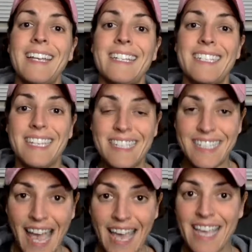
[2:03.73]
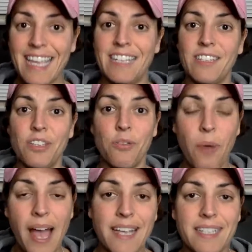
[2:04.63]
Today in the
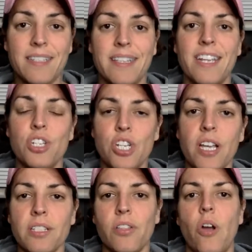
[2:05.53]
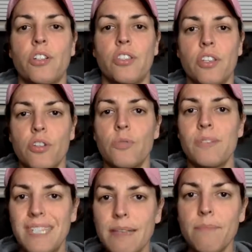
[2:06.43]
US, they just launched the new
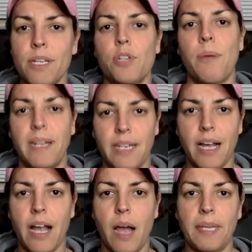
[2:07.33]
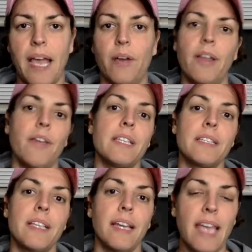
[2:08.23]
teambeachbody.com account. Now,
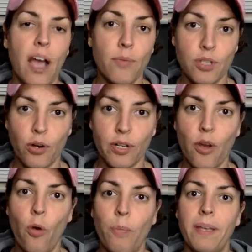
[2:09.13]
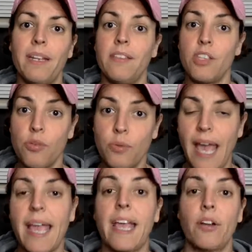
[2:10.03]
this account was already open in the
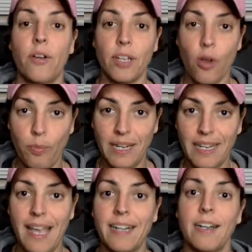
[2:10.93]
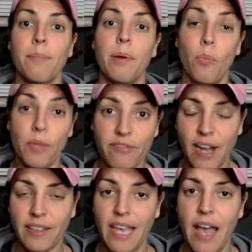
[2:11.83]
UK and already open in Canada, but we
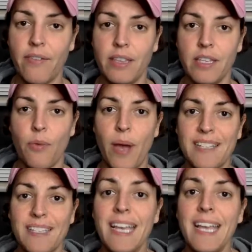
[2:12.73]
finally have it in the US.